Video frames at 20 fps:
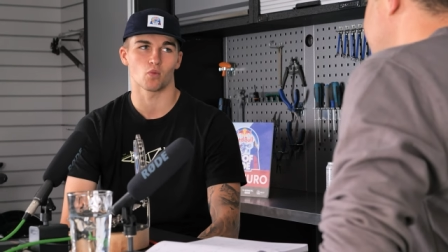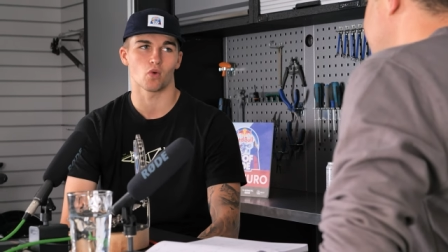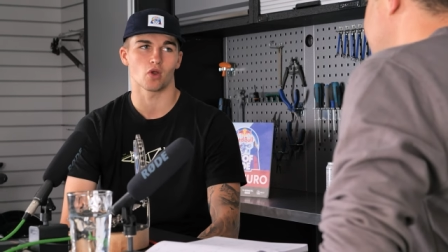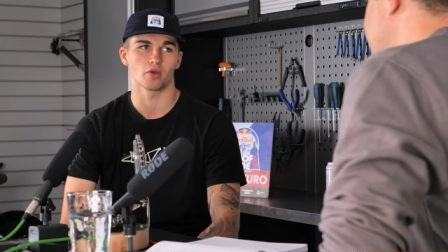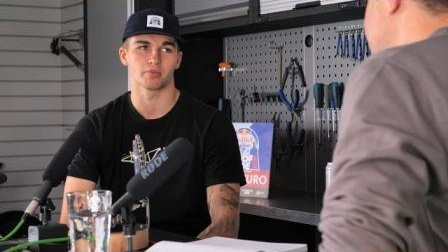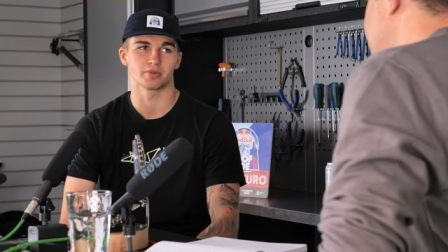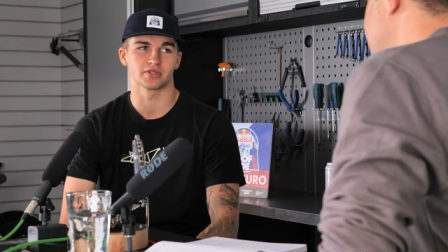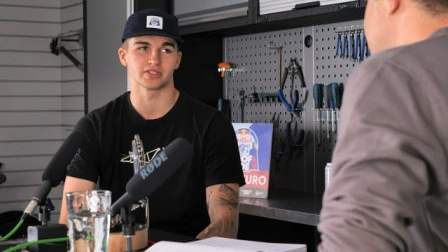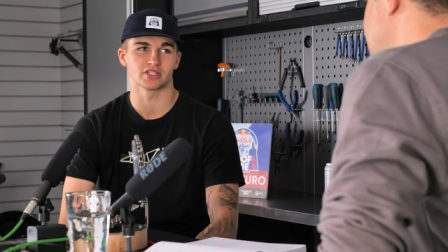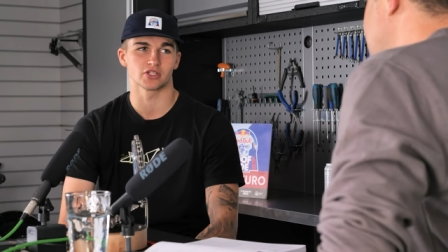
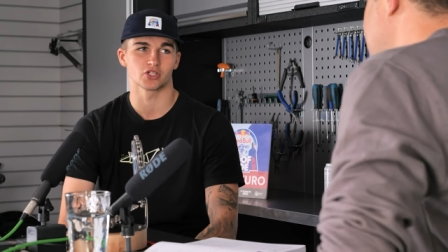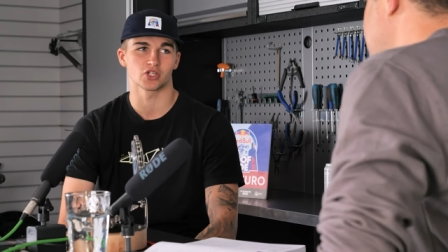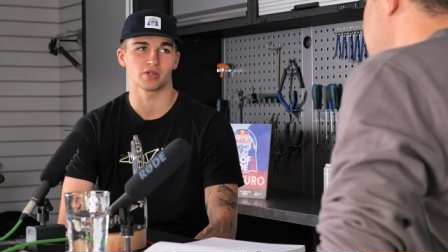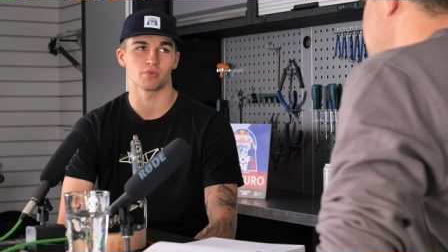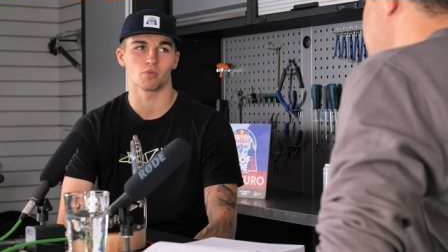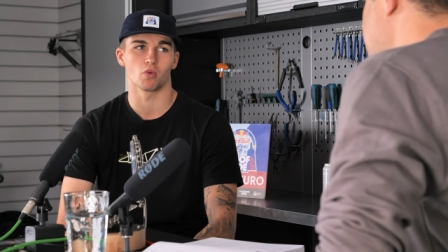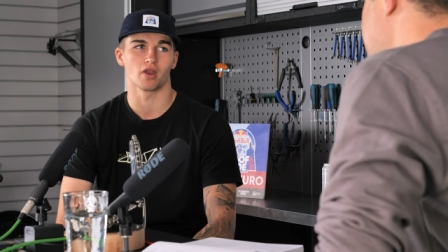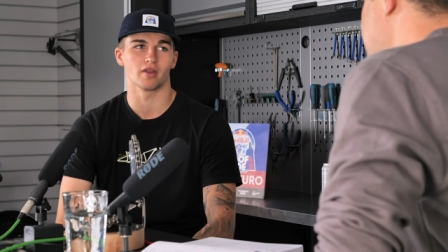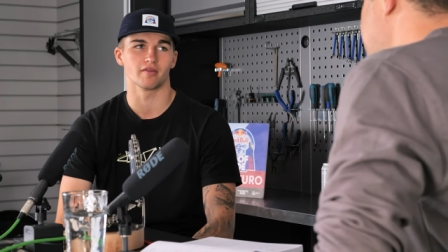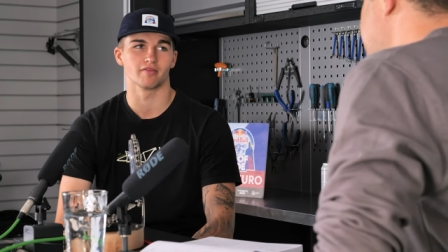one position
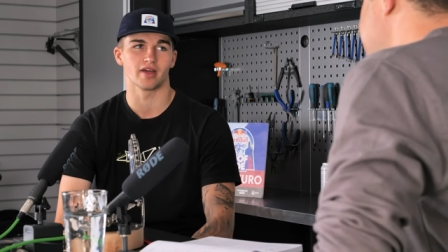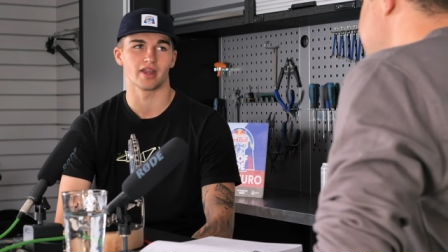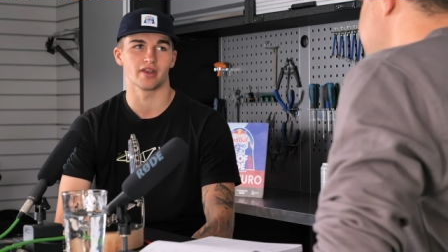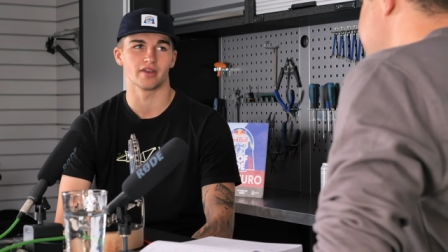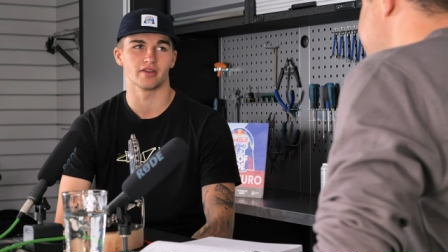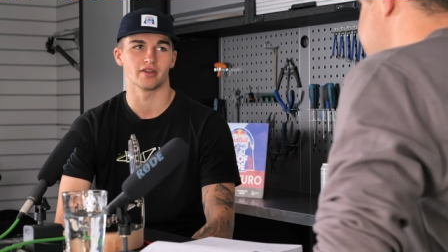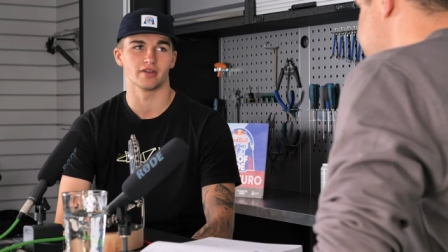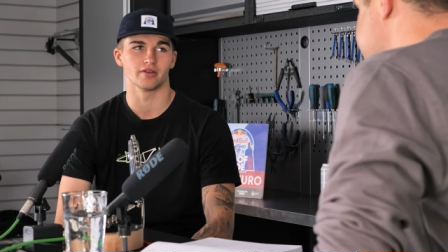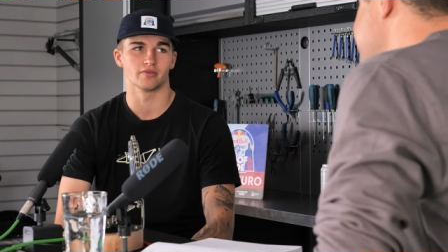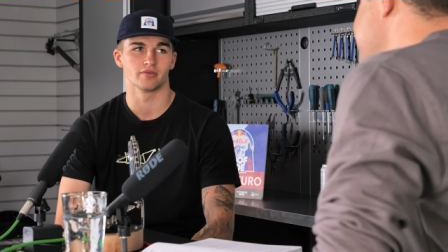in one
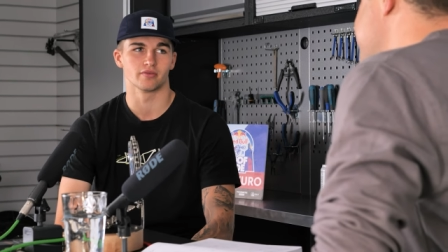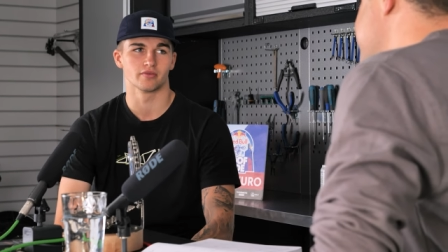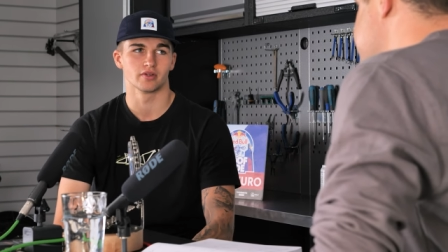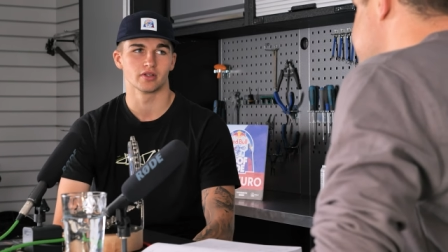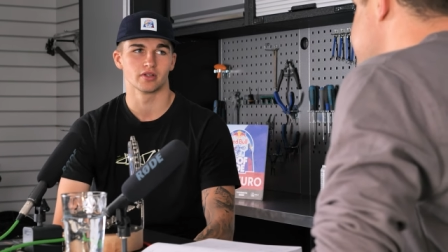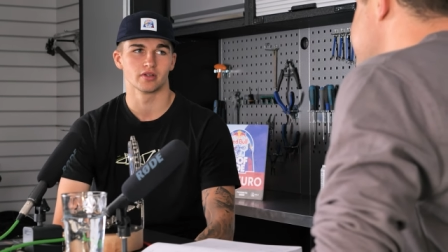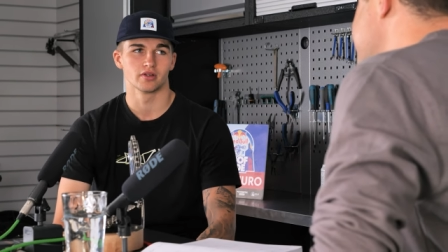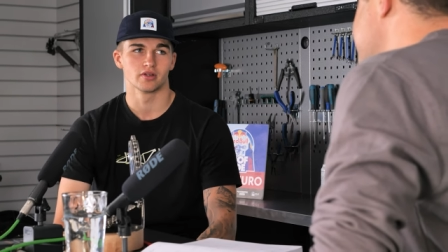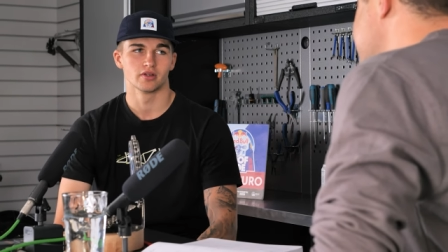event. And